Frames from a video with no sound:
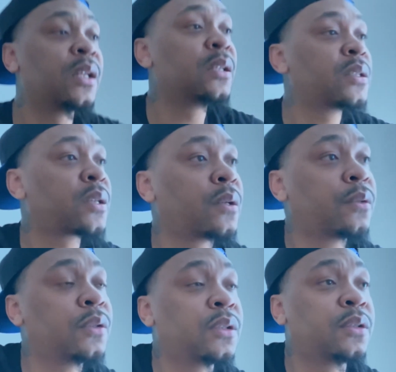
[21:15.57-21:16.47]

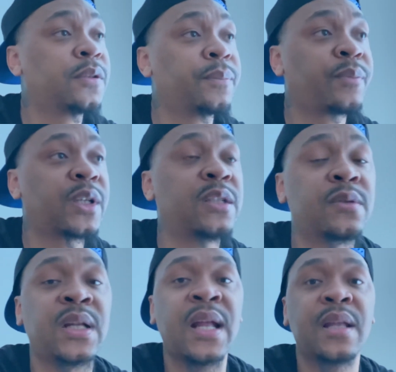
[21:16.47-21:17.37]
So he was
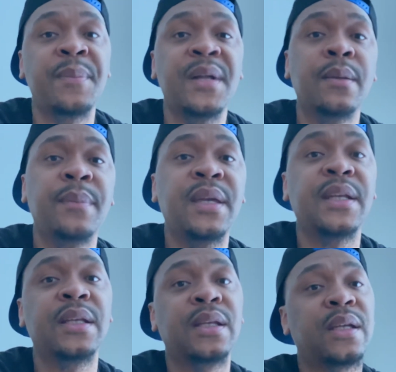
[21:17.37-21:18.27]
like, give me a
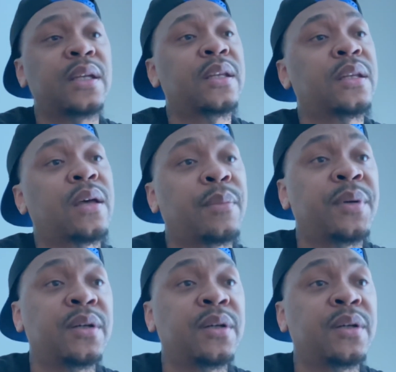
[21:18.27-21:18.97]
minute and I'm